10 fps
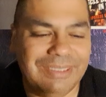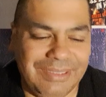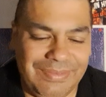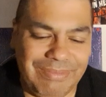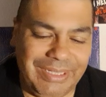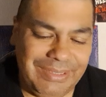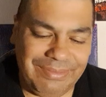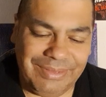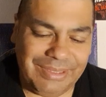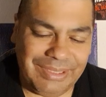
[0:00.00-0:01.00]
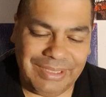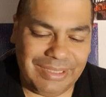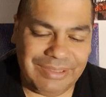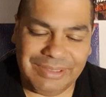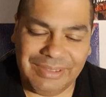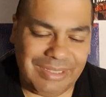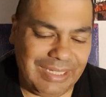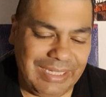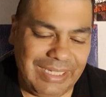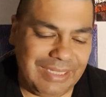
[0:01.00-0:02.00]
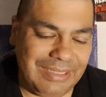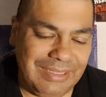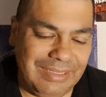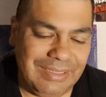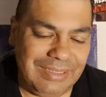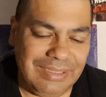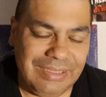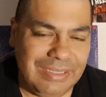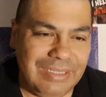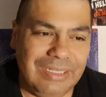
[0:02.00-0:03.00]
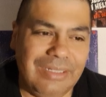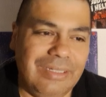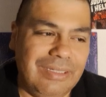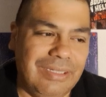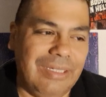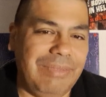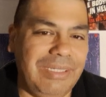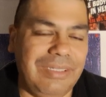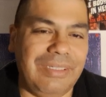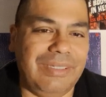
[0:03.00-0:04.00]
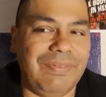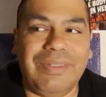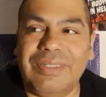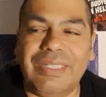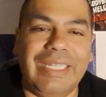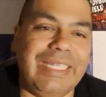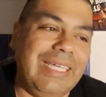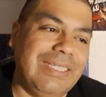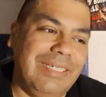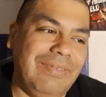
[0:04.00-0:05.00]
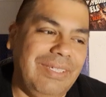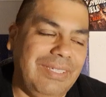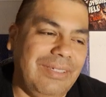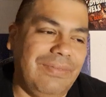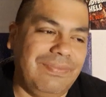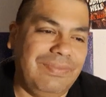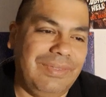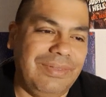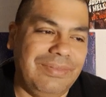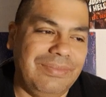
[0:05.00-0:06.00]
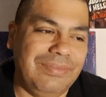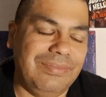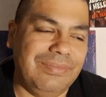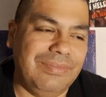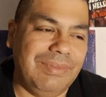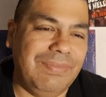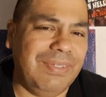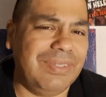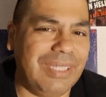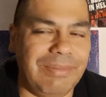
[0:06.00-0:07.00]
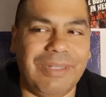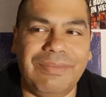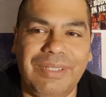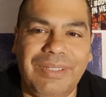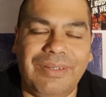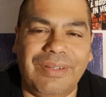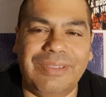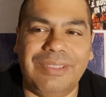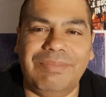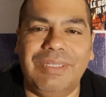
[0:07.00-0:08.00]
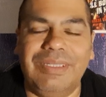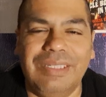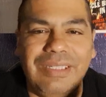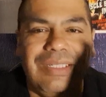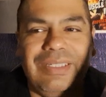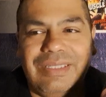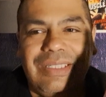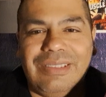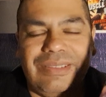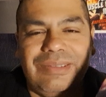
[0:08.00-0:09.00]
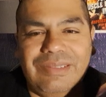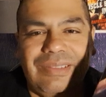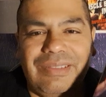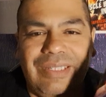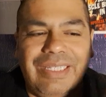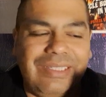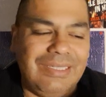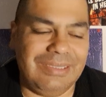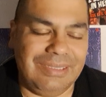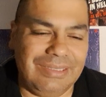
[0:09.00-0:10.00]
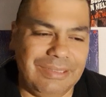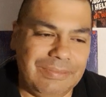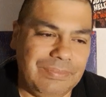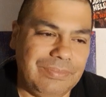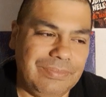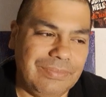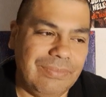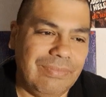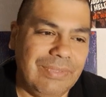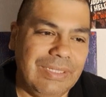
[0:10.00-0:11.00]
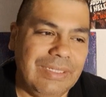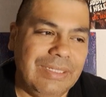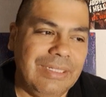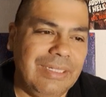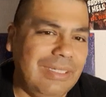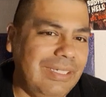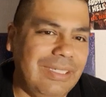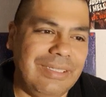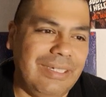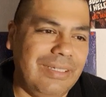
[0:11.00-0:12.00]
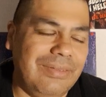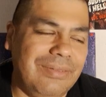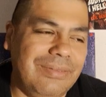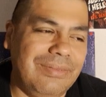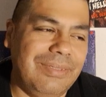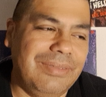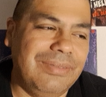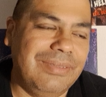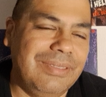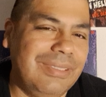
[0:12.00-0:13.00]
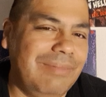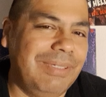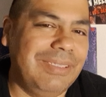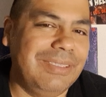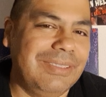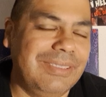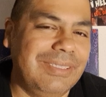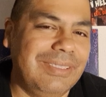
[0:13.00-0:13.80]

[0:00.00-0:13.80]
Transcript: This is from '91. Like this, I can't. I mean, if you can, I can't think of anything up. You know, if I think about it really hard, something that's like this. And yeah, not well. There's not much.